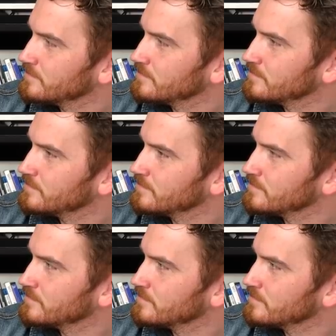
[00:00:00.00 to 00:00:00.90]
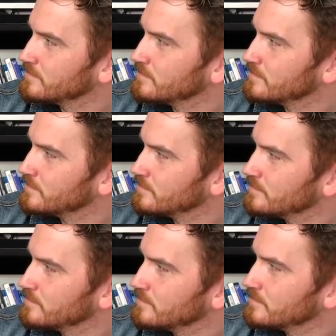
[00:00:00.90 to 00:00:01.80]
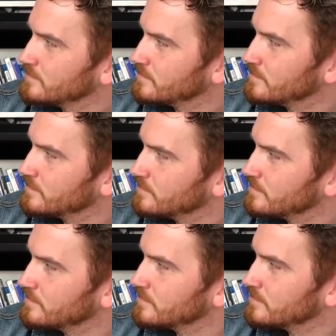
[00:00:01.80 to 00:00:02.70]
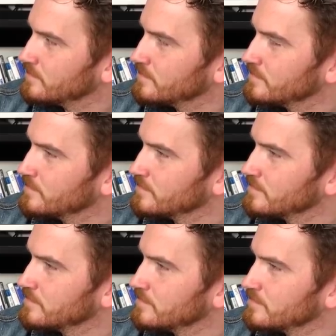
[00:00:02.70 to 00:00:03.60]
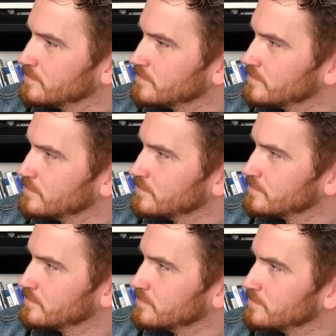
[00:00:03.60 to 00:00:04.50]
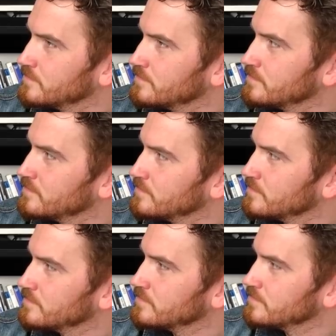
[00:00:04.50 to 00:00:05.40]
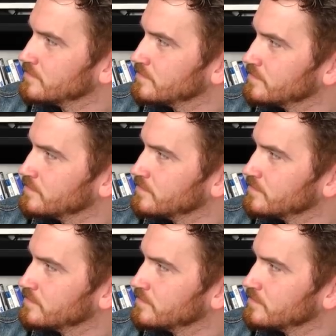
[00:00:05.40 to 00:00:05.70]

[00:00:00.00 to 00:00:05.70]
(silent)